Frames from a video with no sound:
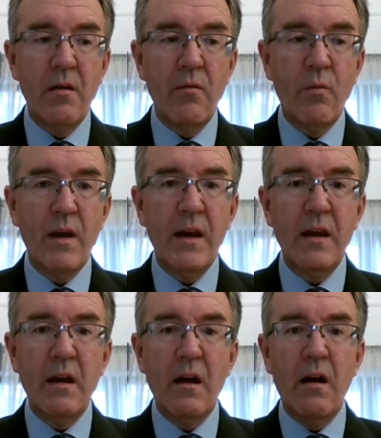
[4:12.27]

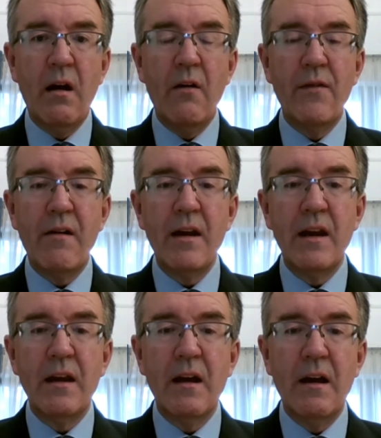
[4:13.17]
We are
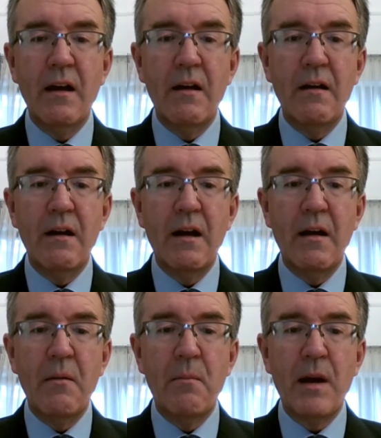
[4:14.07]
very
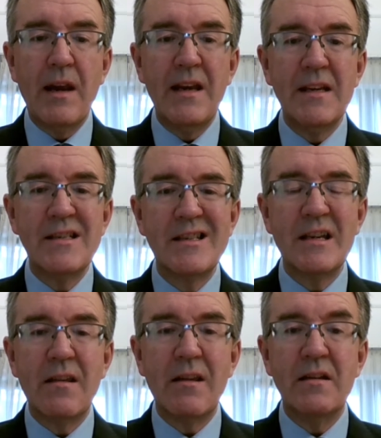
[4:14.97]
pleased
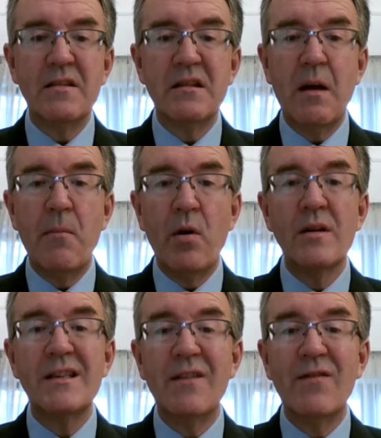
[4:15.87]
that
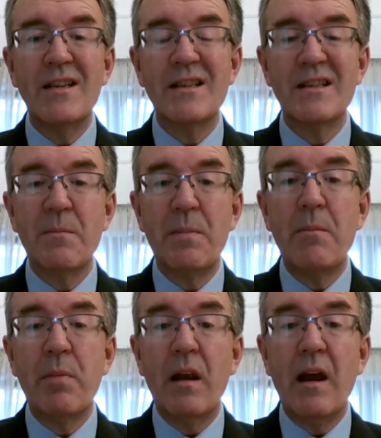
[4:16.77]
amongst the investors are
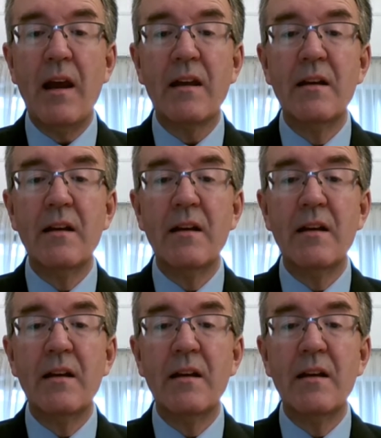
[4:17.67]
people like